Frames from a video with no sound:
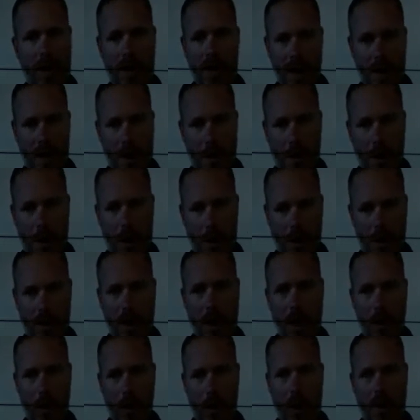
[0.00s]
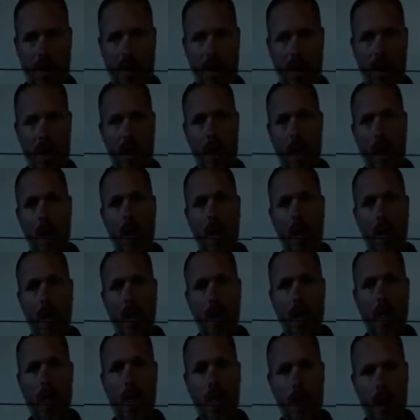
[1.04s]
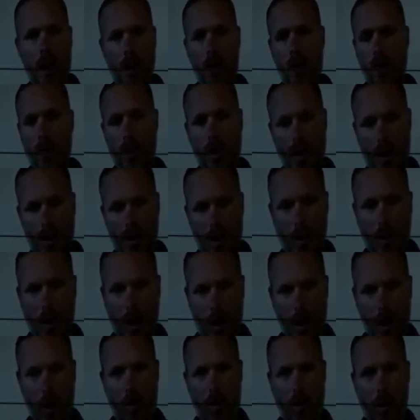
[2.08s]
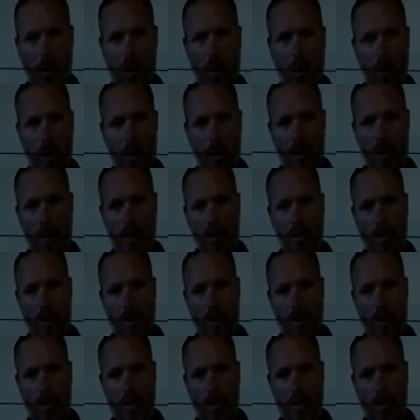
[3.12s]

centimeters accuracy in 2,000 meters of water depth.